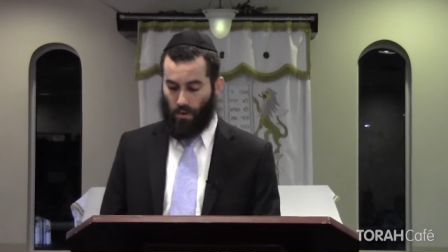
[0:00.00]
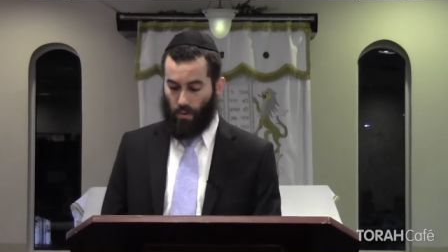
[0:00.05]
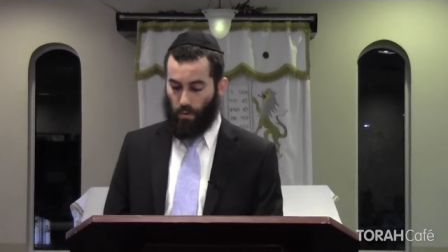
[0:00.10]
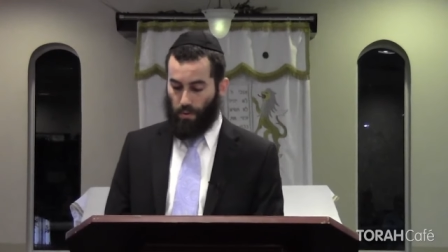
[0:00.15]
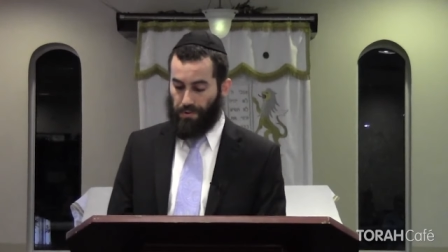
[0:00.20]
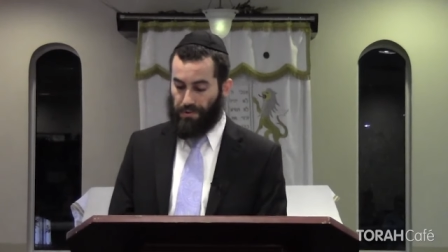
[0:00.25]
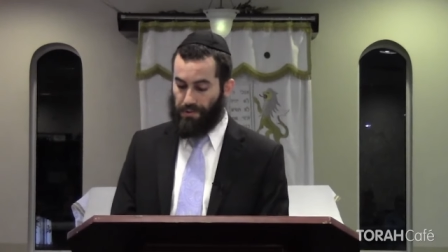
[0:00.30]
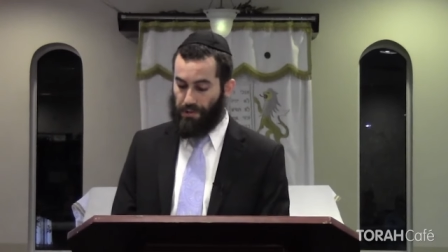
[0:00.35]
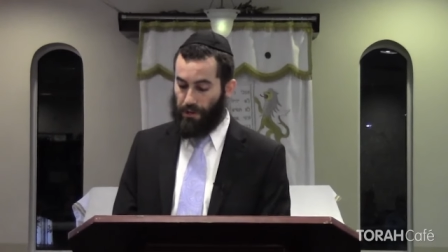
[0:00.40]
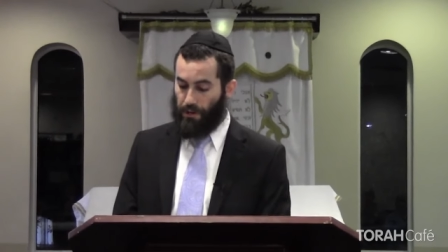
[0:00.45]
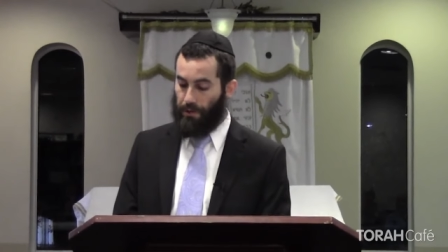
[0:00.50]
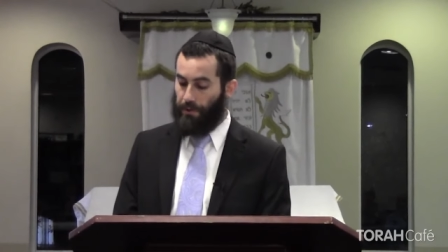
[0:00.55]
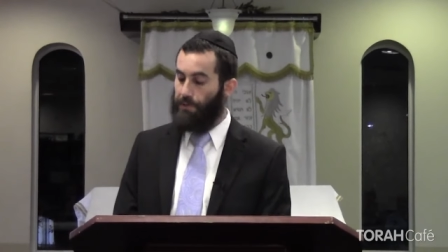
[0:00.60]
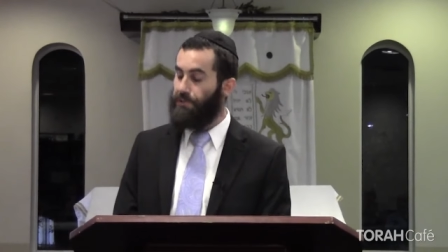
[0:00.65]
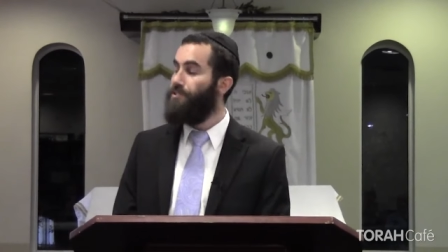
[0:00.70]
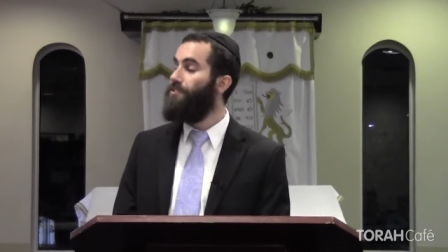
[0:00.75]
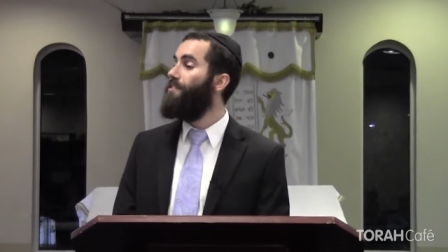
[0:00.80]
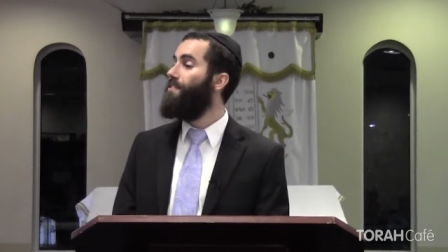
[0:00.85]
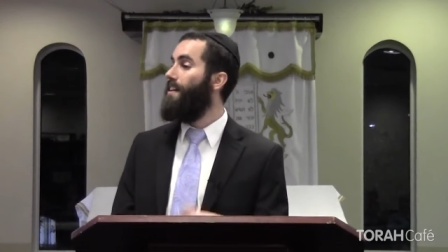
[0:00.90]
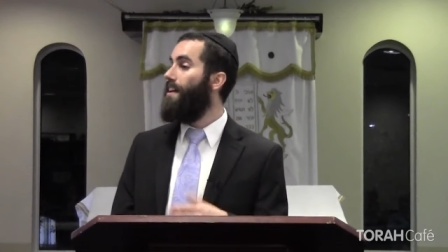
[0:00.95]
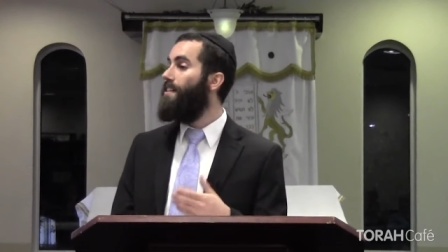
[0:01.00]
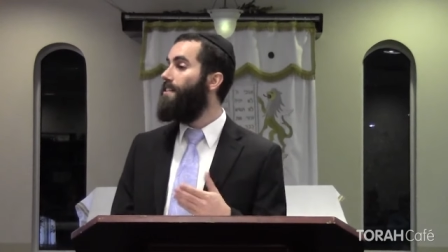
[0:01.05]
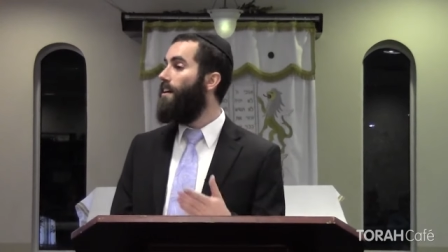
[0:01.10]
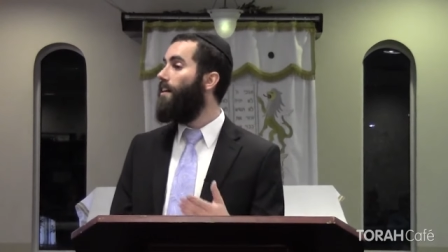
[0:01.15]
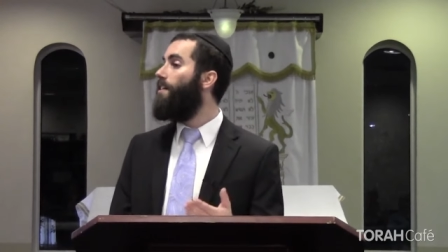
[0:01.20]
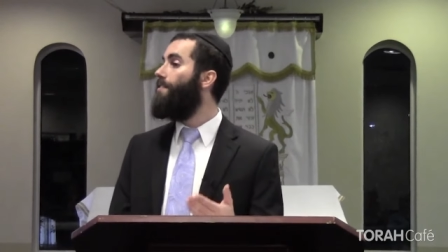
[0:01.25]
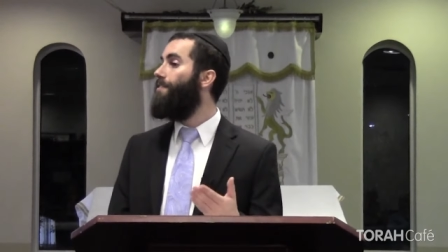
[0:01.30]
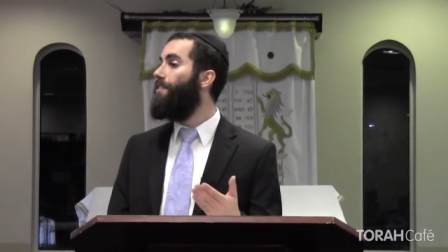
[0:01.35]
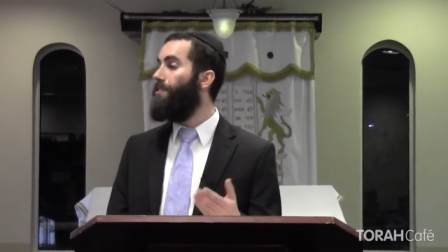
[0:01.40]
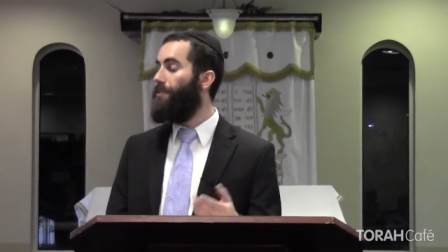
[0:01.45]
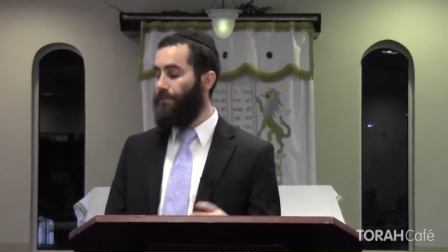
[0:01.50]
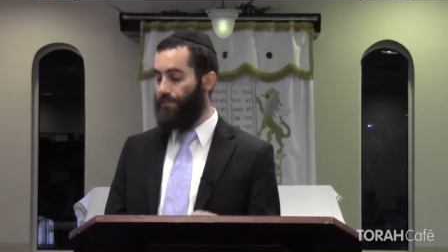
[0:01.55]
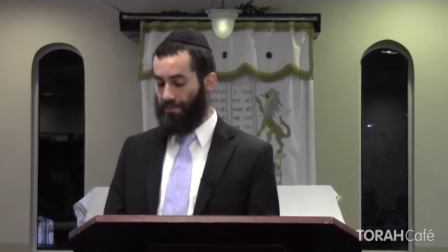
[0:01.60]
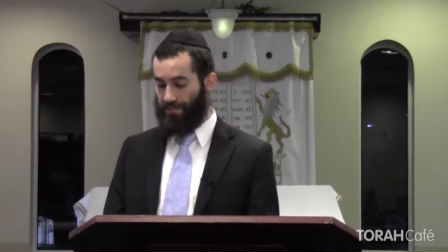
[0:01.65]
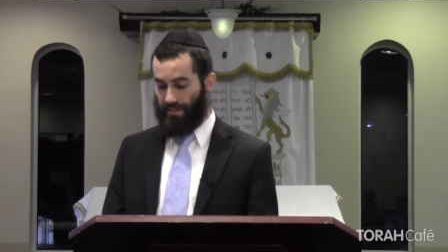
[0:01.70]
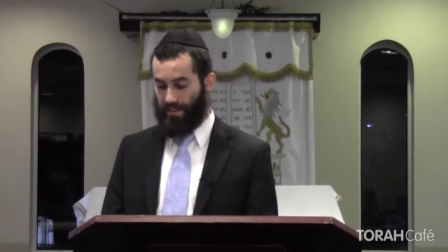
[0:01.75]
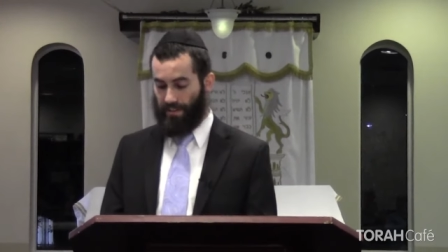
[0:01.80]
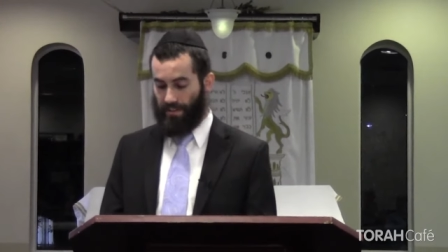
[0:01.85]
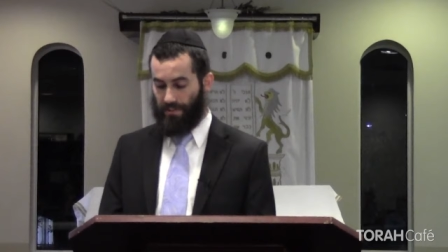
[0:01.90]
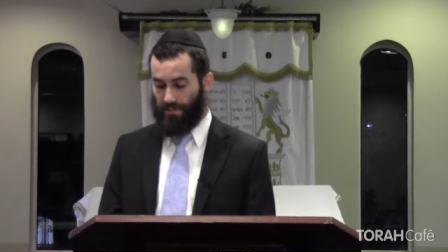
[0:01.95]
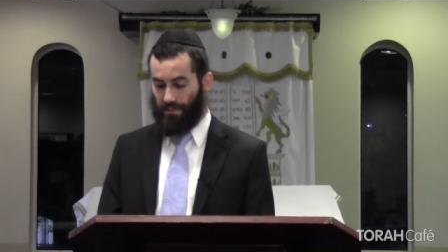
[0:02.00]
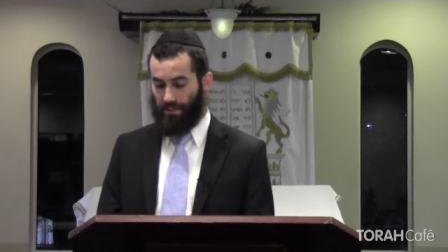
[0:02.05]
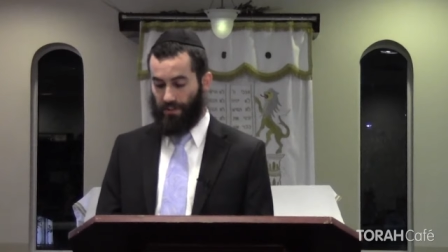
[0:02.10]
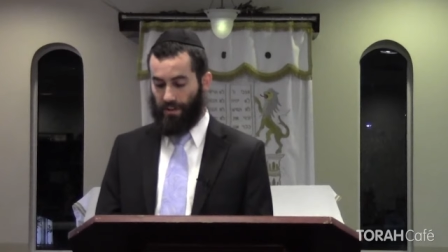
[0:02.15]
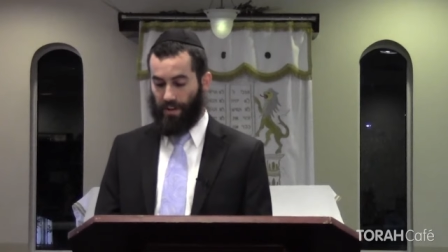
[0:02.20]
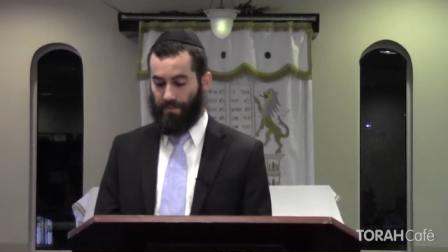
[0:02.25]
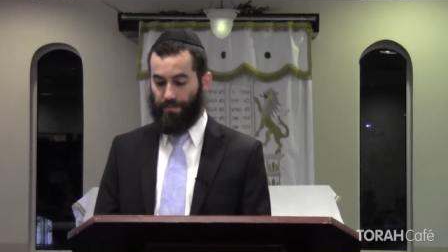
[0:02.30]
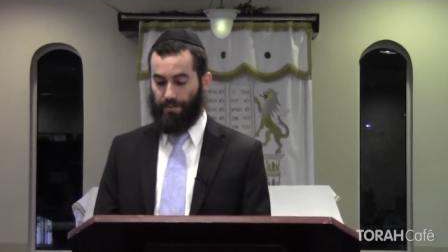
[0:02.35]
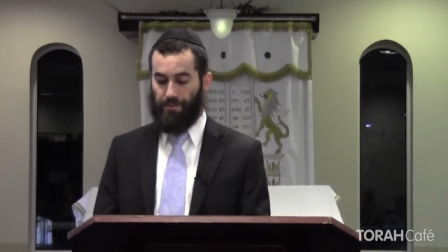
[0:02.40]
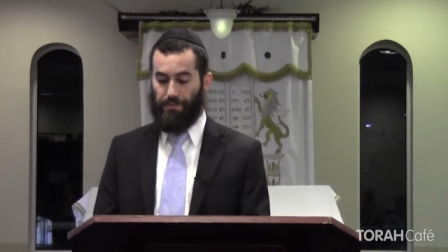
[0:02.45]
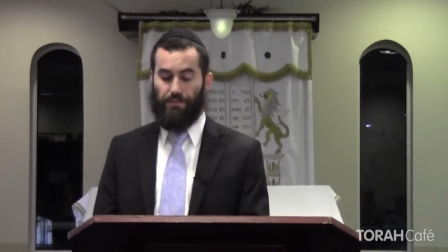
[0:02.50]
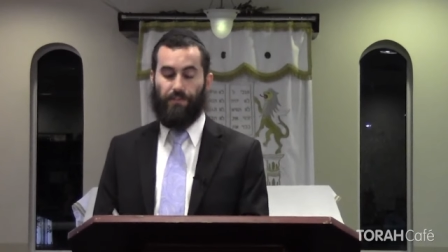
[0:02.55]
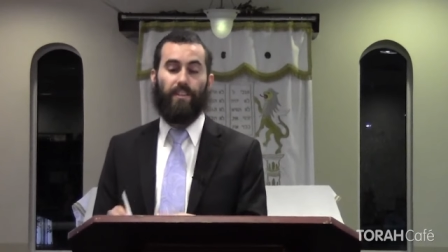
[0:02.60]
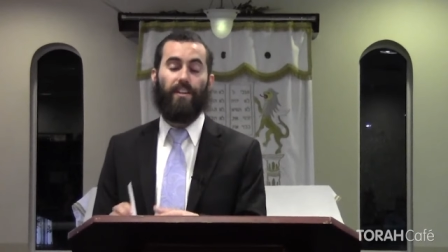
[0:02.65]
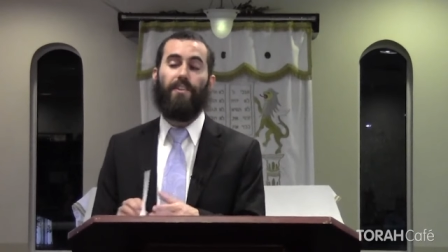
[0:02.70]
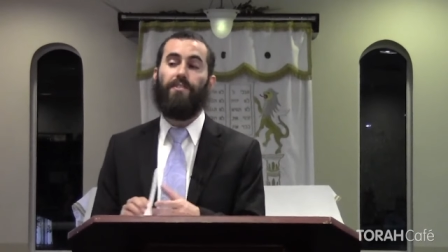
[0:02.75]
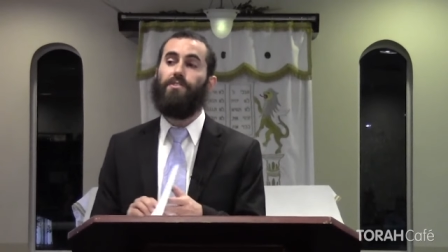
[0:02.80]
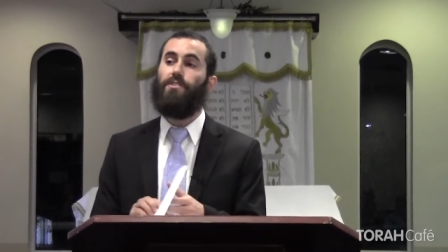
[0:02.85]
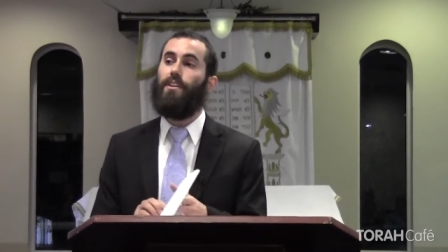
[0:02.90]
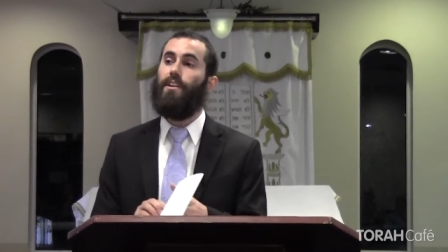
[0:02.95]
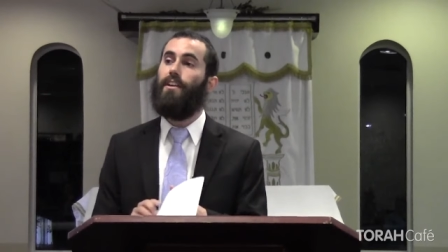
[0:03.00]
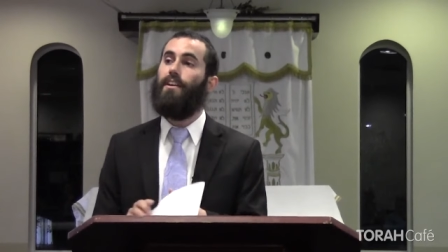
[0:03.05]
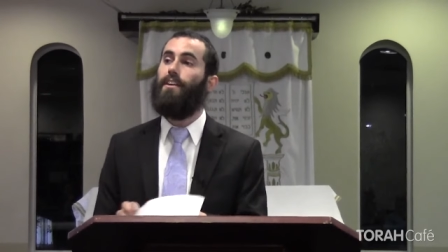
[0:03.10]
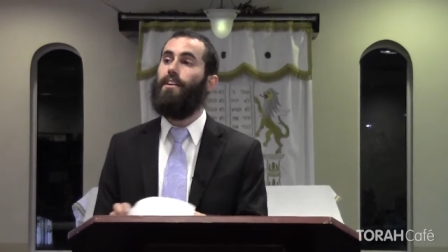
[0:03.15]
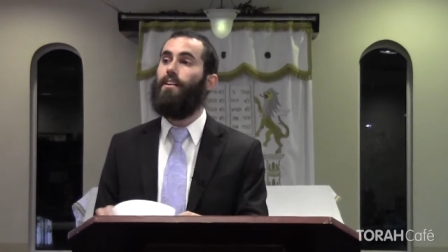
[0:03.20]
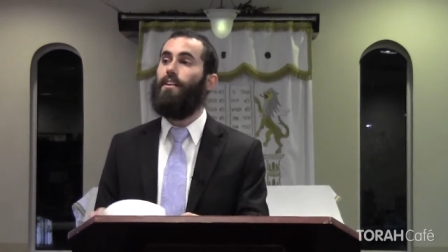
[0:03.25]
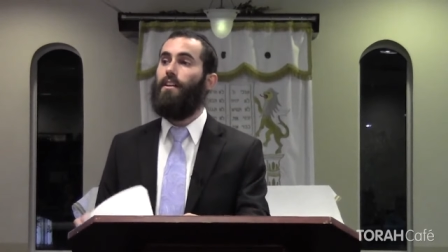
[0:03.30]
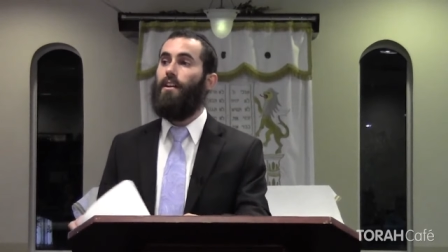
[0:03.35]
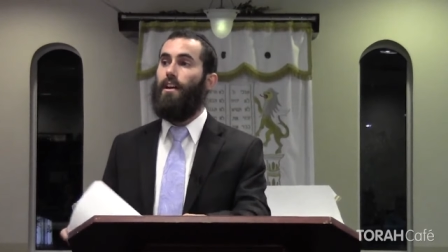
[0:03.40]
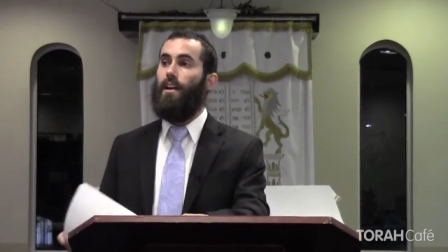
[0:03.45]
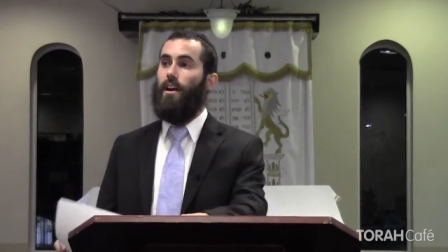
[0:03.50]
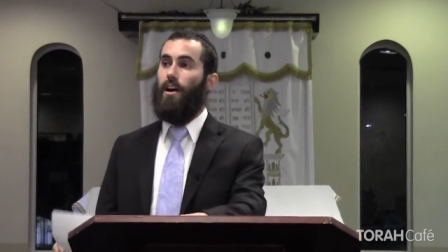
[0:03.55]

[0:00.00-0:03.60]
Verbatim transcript: was cursed that none of his descendants could ever sit as king